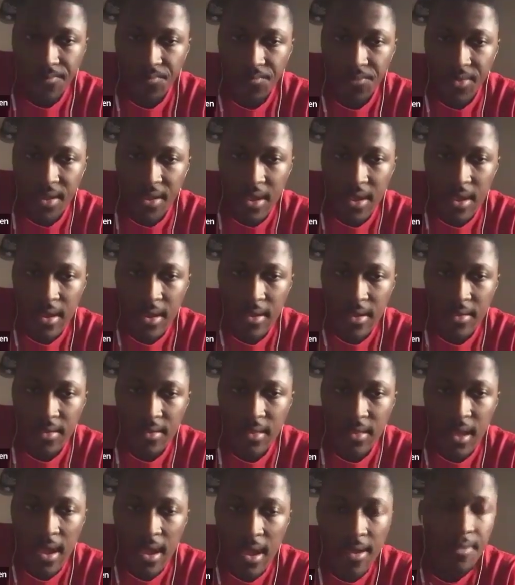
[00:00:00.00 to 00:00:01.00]
That
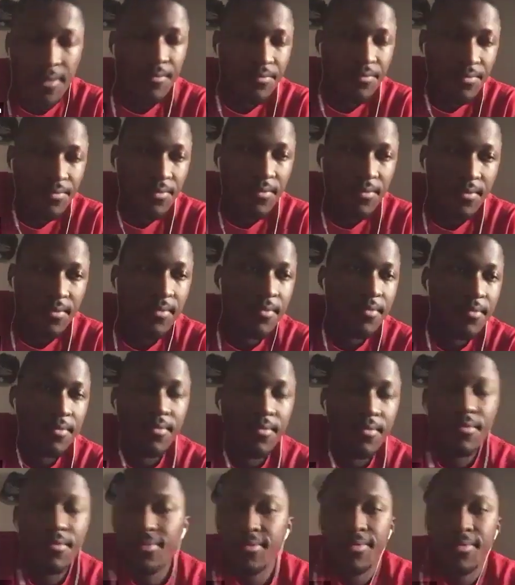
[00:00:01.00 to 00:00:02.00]

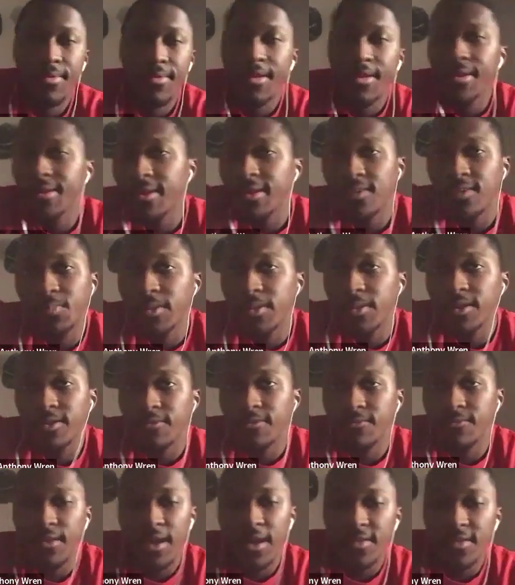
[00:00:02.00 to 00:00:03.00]
that's better
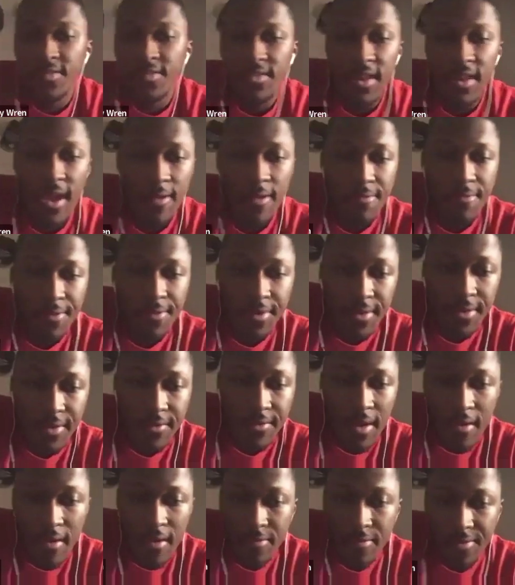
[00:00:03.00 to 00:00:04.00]
advice than I would give.
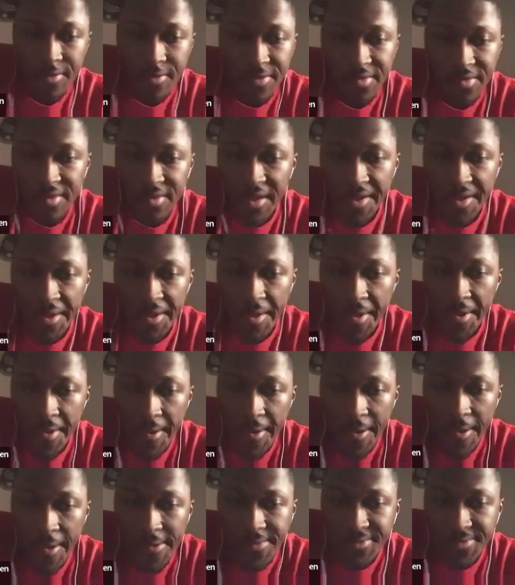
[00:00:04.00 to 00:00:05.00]
I would just say
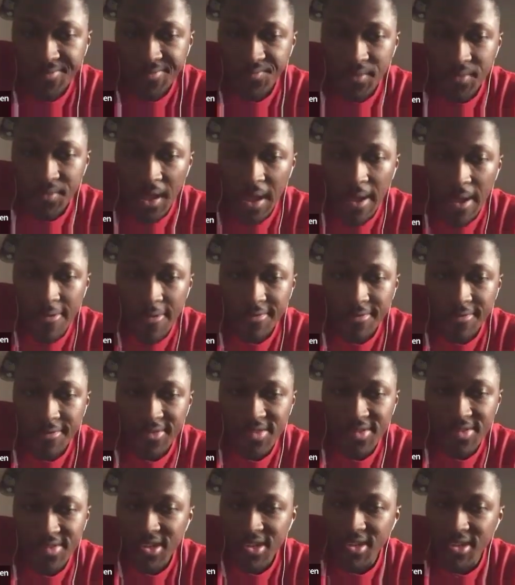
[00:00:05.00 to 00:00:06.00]

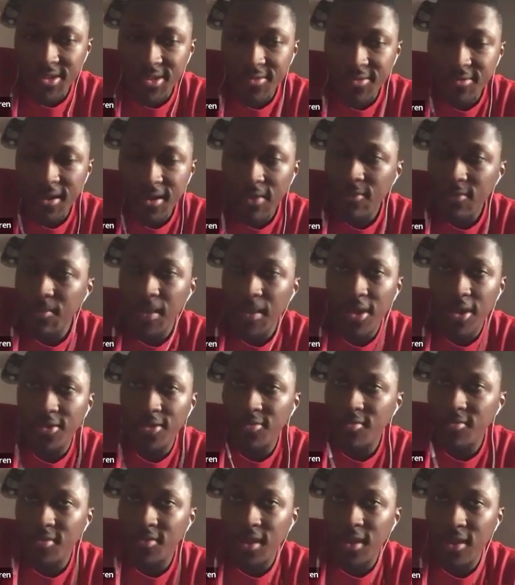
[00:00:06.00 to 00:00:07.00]
do whatever makes
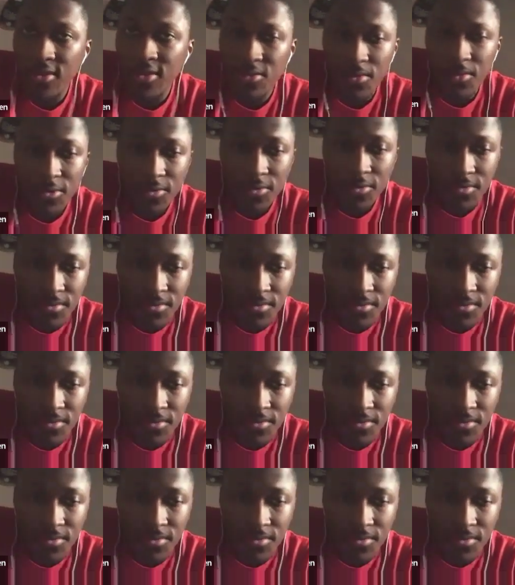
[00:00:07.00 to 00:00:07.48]
you comfortable.